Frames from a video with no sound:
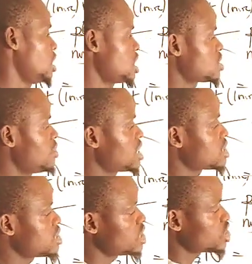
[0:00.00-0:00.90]
It makes
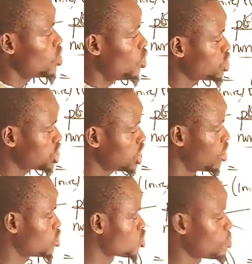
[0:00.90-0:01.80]
this whole
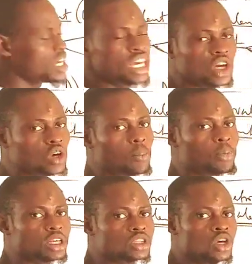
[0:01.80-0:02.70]
shell to be
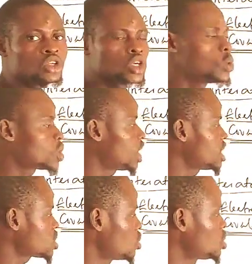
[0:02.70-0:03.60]
incomplete. So we
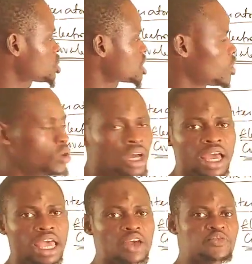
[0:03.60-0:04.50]
call this whole
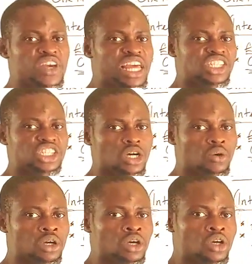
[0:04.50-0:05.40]
shell a valence
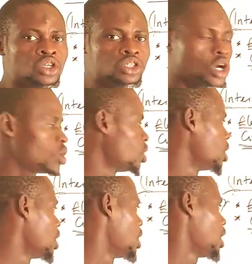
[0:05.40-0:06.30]
shell.
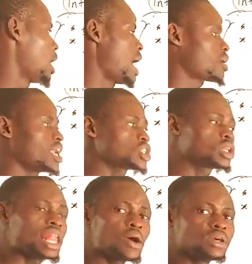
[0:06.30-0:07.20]
So, according to
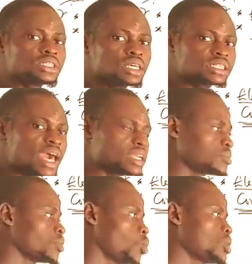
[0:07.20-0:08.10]
Lewis, he
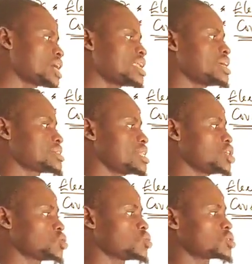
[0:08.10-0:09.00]
said we can
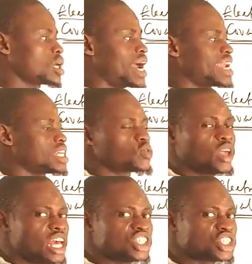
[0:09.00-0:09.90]
easily write this
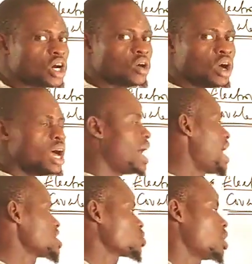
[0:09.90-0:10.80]
valence shell
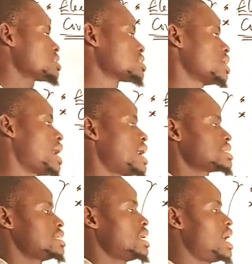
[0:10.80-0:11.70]
as what?
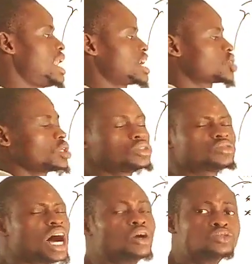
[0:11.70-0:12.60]
As an electron
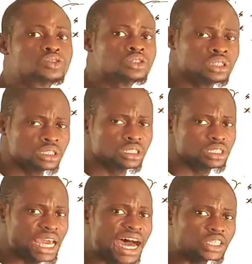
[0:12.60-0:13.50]
around
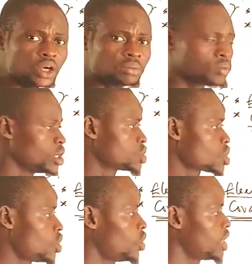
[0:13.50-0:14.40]
the atom.
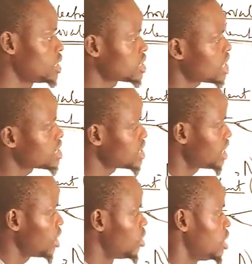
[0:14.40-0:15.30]
So, in this case here
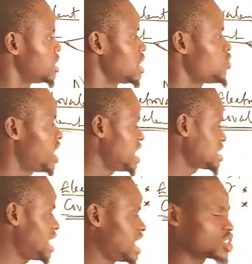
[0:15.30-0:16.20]
now, the
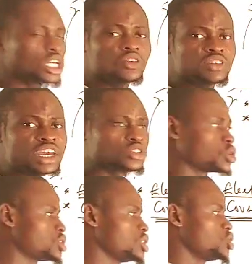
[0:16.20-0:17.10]
valence electron of
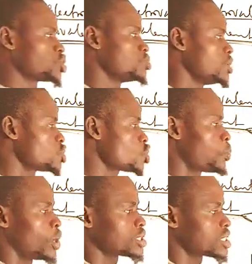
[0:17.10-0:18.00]
nitrogen should be 2
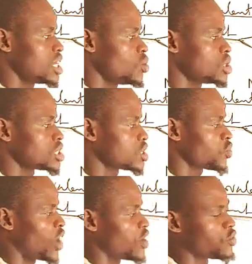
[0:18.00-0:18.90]
plus 3, which is
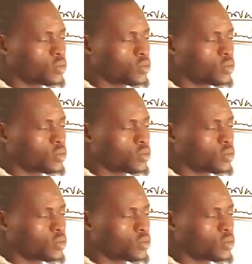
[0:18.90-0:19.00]
5.